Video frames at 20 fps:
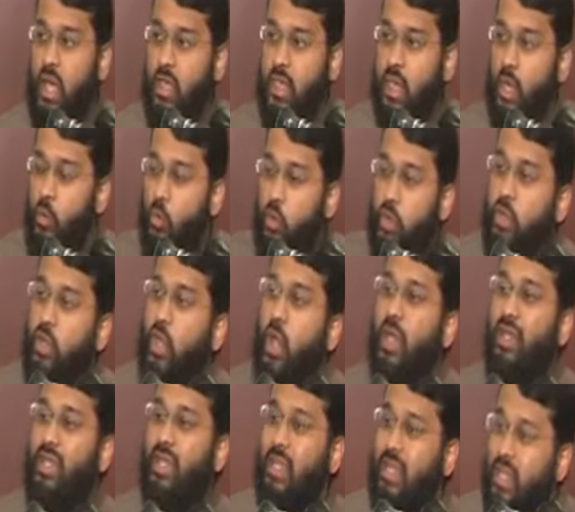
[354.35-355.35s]
They would
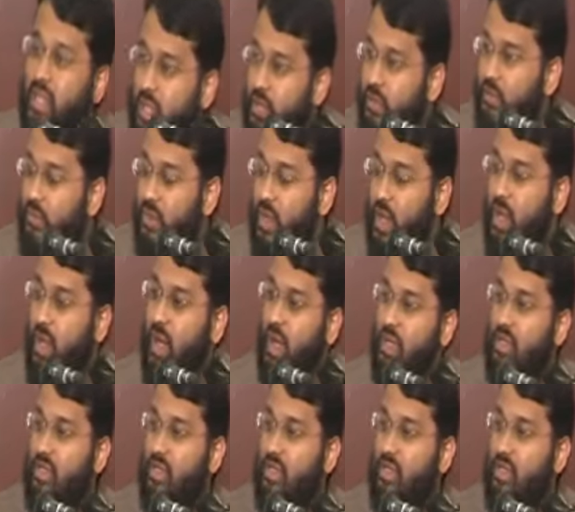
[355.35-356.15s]
not leave